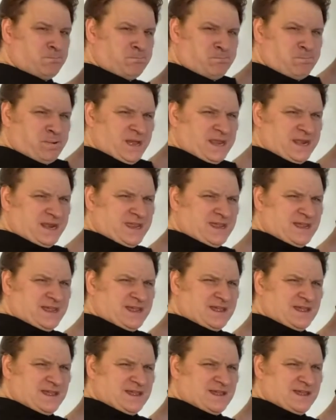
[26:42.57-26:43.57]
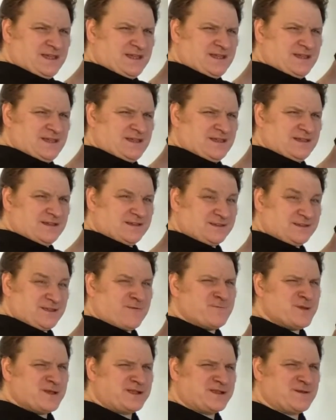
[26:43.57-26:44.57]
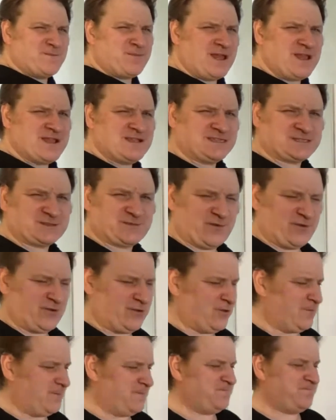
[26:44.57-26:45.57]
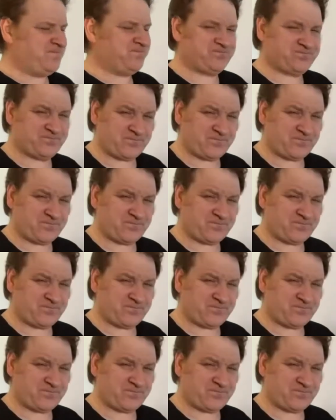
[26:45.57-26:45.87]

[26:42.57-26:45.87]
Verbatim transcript: government compliance form.